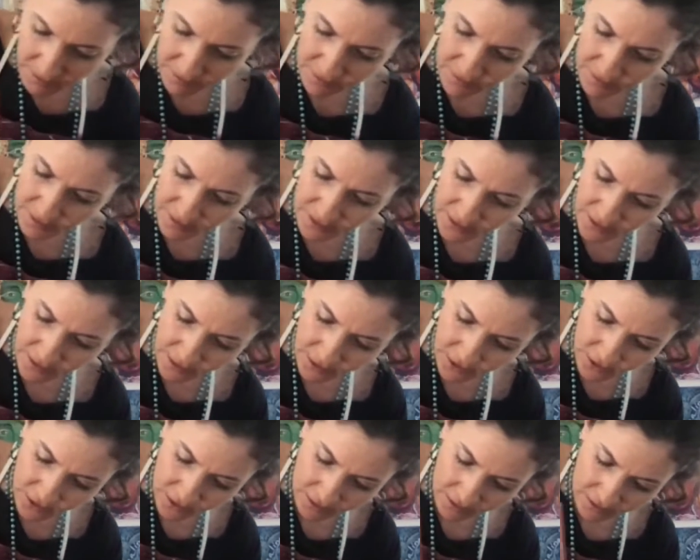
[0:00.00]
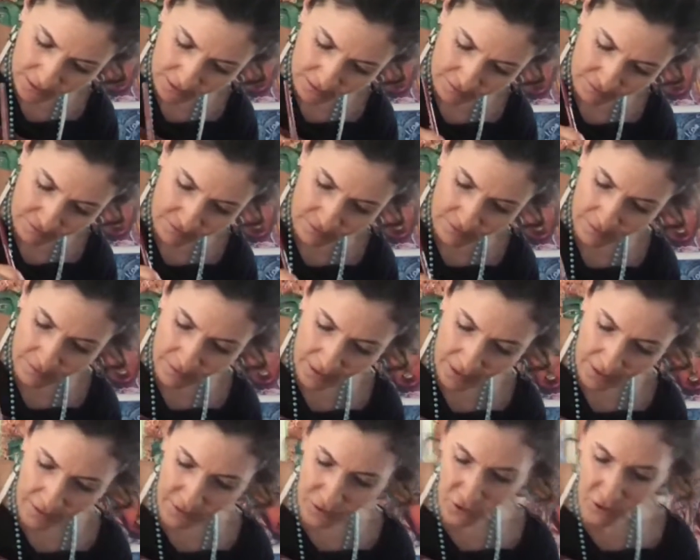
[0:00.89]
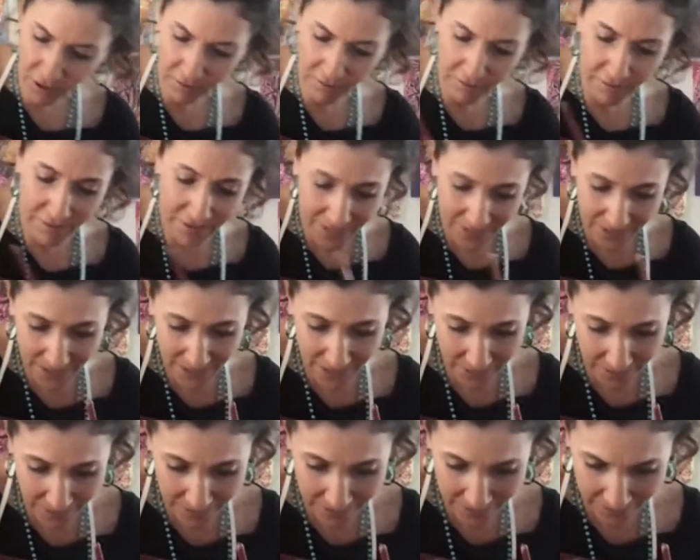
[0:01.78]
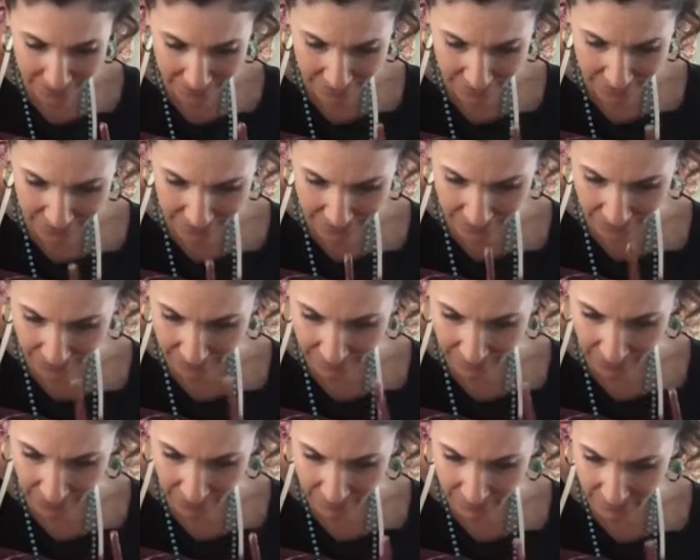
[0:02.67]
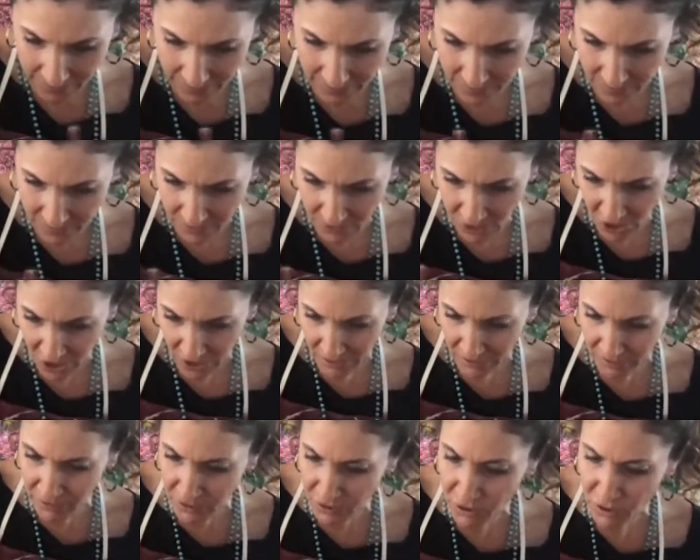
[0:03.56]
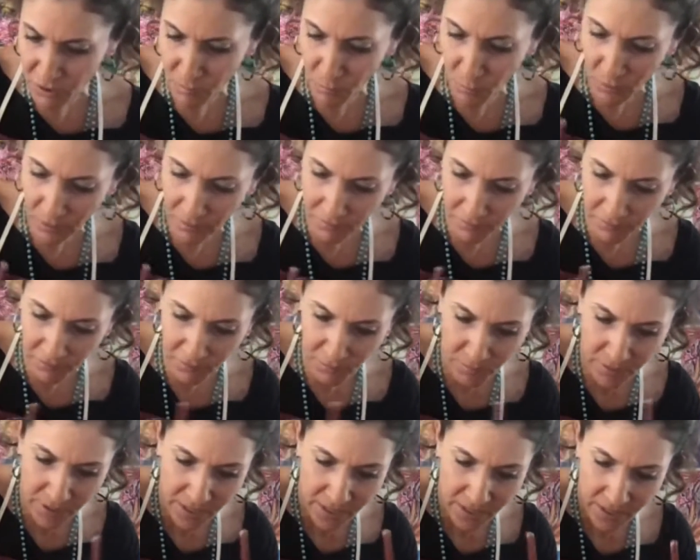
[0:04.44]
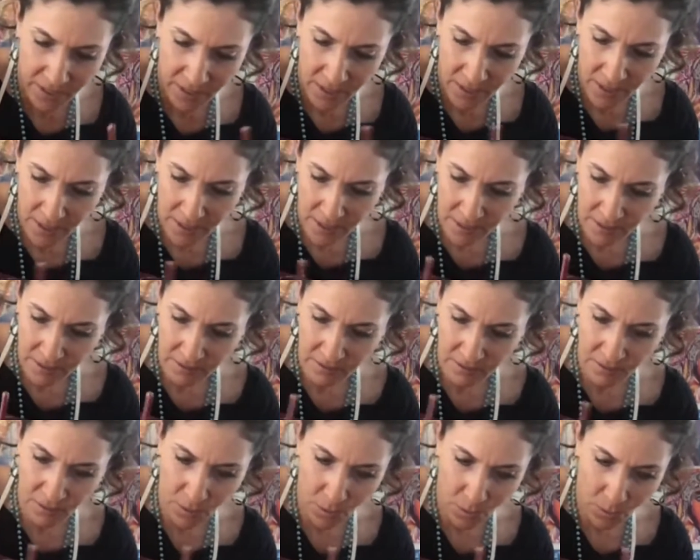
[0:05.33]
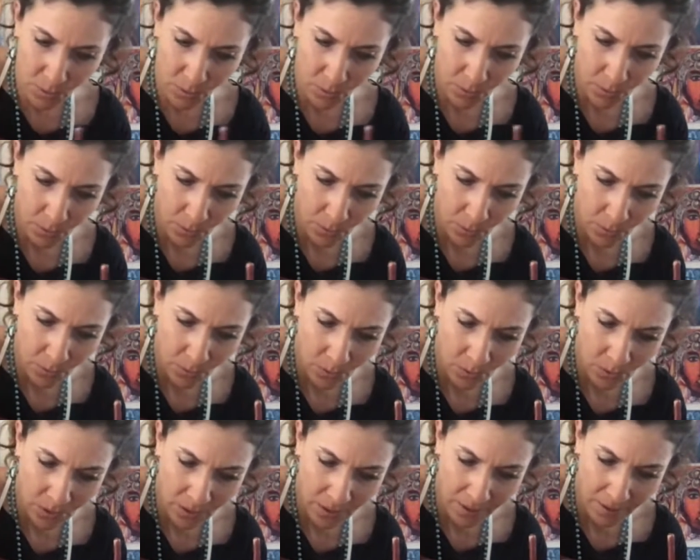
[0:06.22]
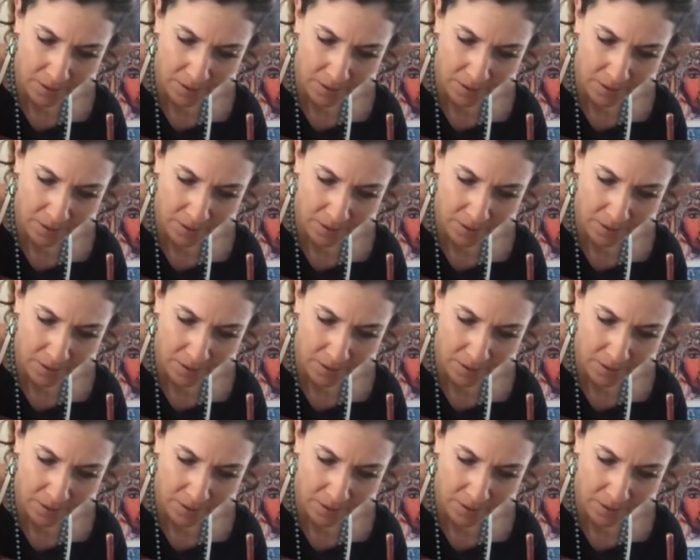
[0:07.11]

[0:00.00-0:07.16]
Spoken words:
to teach how to draw faces and things like that. That's a challenge point for me. So